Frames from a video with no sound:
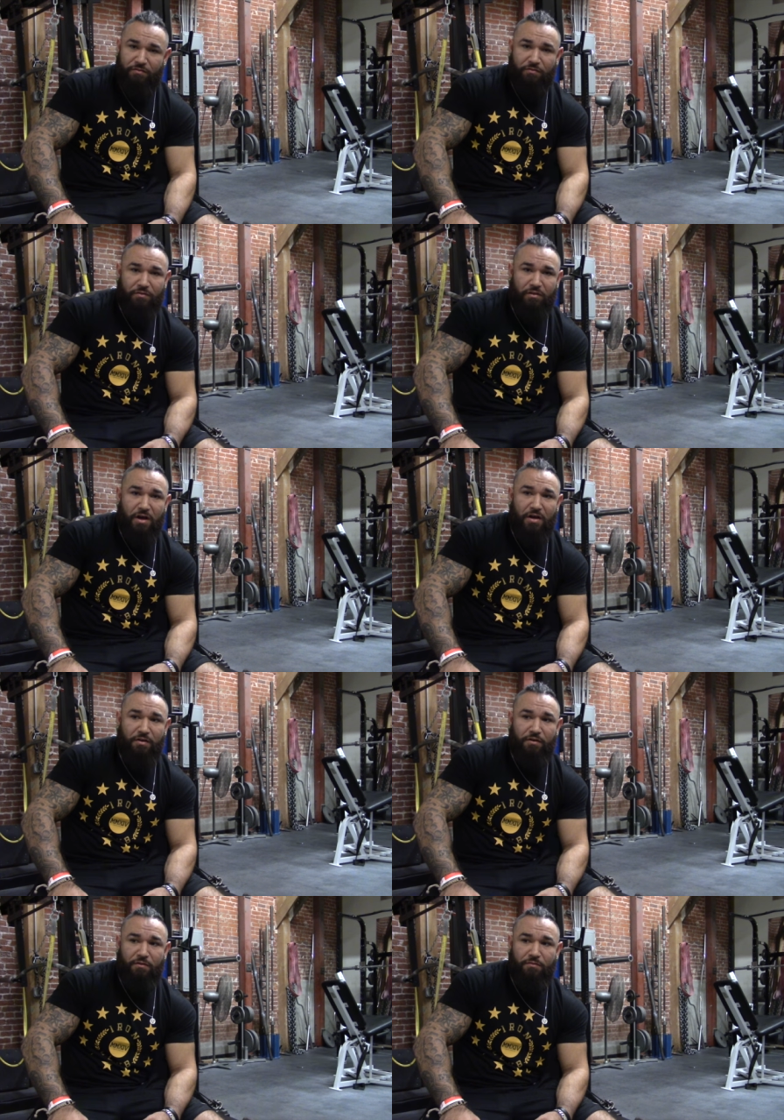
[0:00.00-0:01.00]
there's a lot
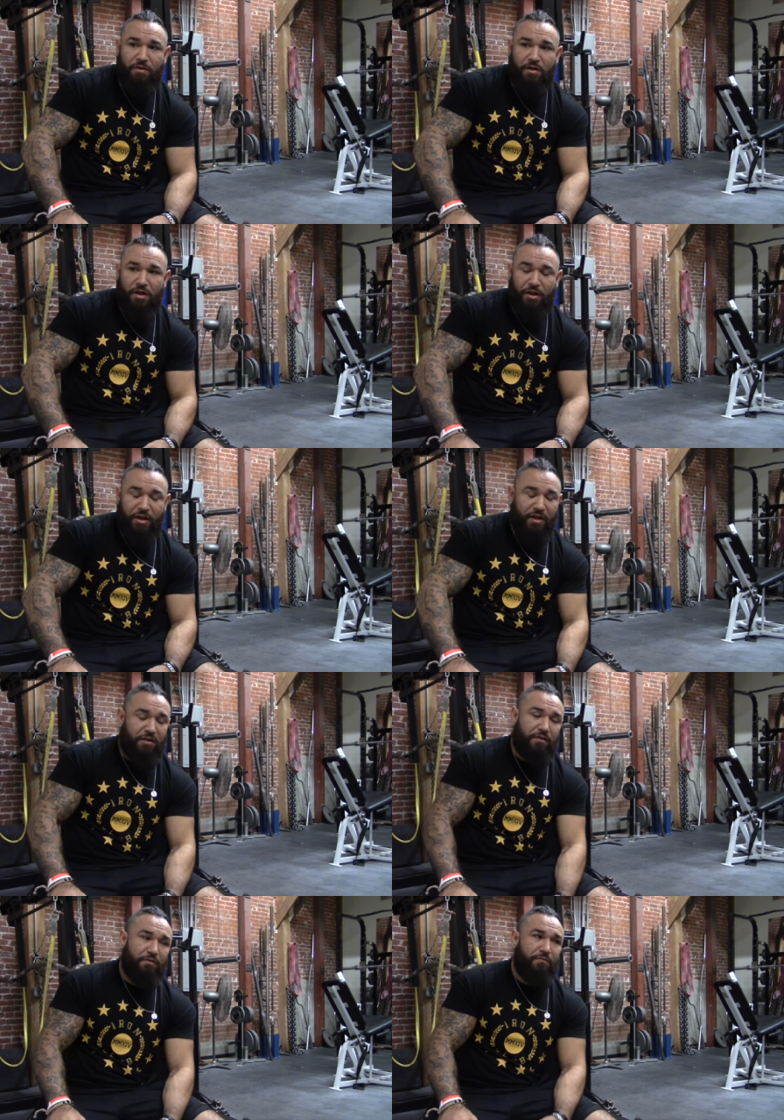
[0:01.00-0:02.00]
of
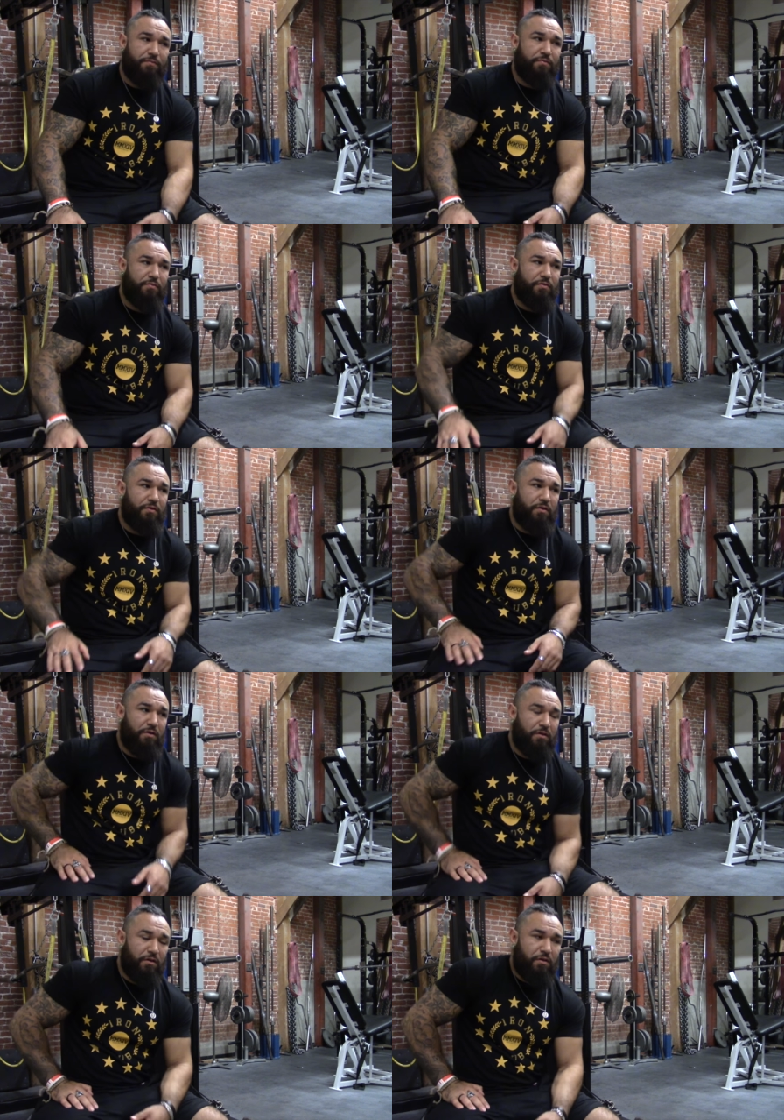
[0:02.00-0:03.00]
negative
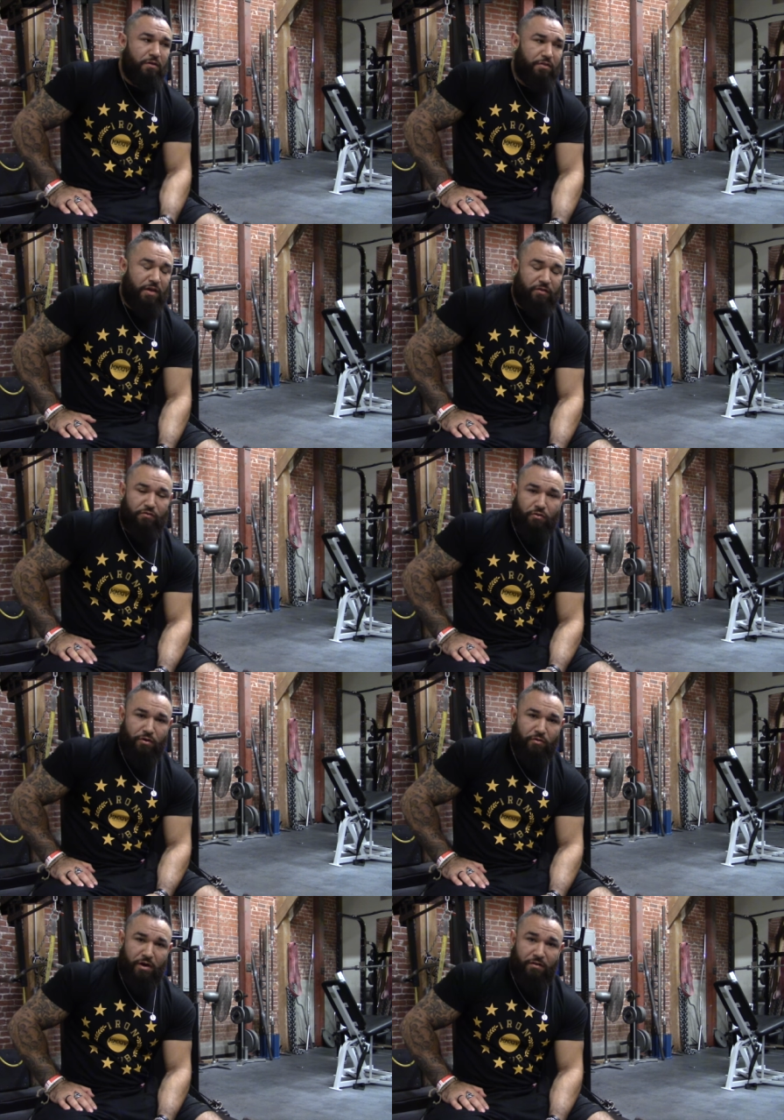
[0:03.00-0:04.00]
things going
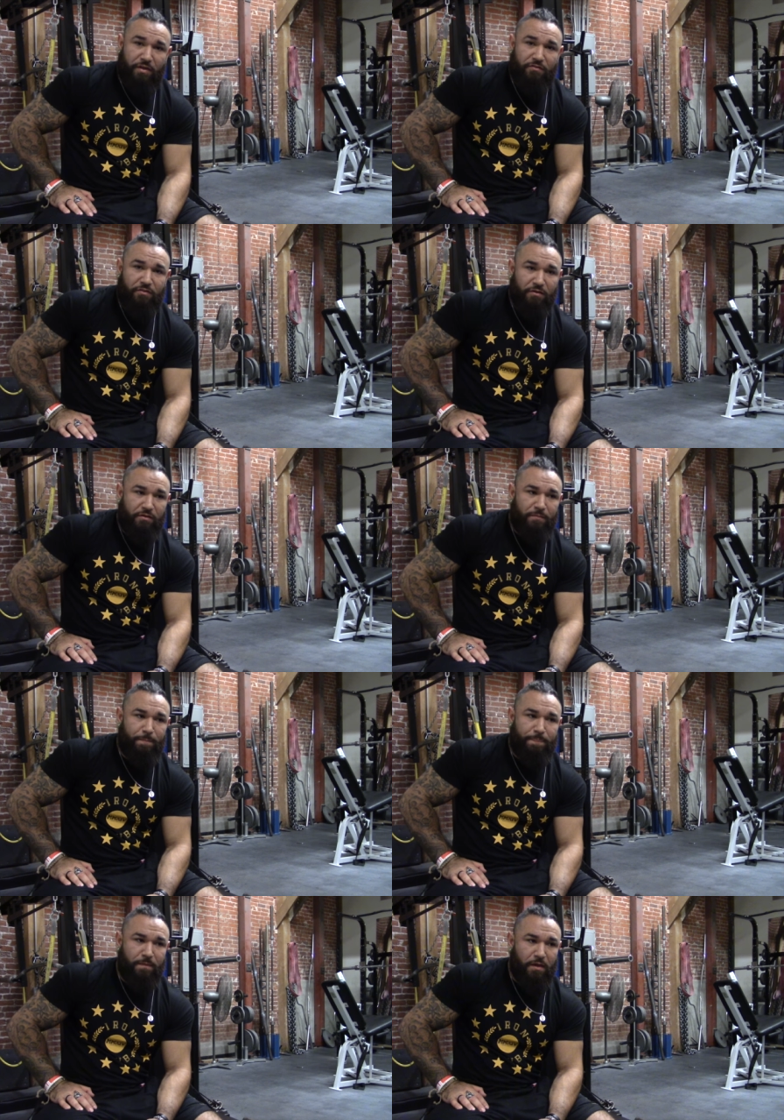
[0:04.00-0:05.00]
around in that city.
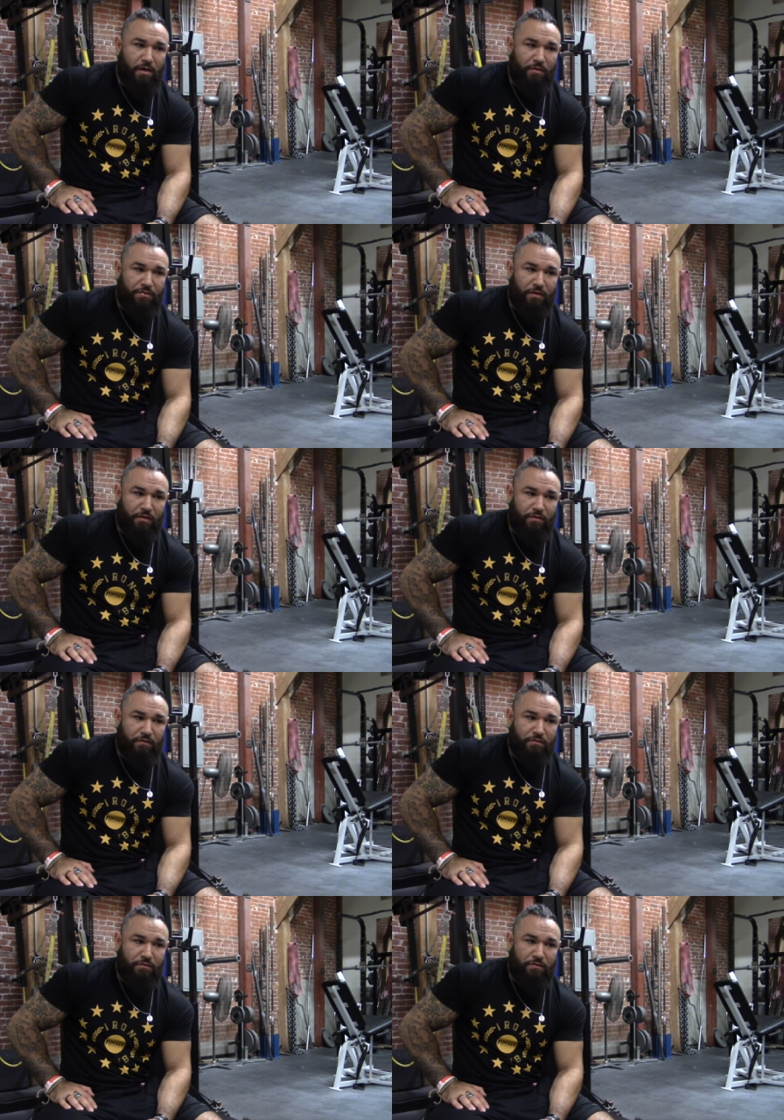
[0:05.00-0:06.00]
And the thing
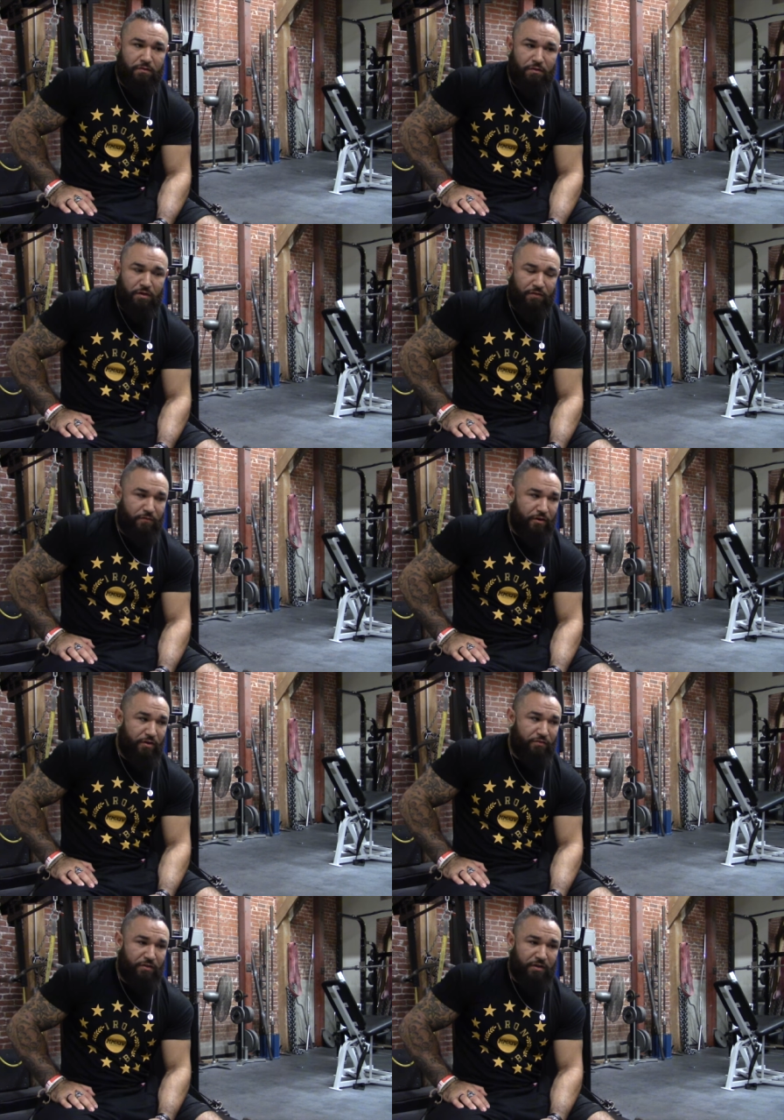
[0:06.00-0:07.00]
is, it's very easy